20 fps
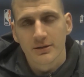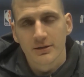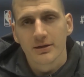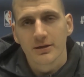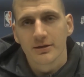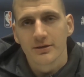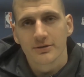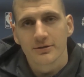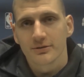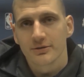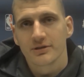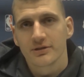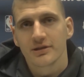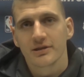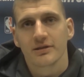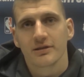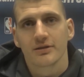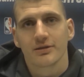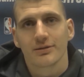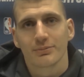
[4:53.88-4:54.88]
so it's
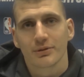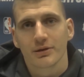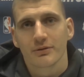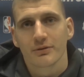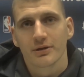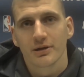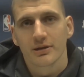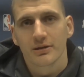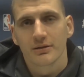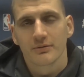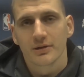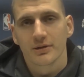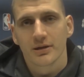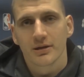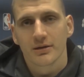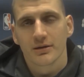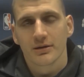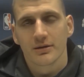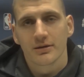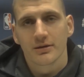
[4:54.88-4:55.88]
easy to play with
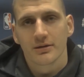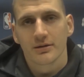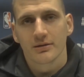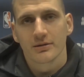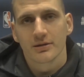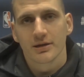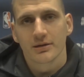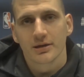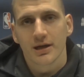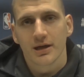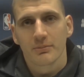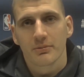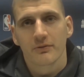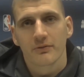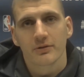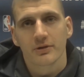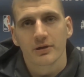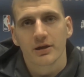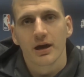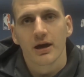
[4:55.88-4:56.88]
that type of
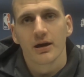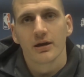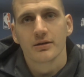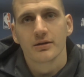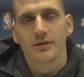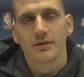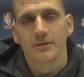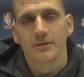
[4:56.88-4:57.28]
guy.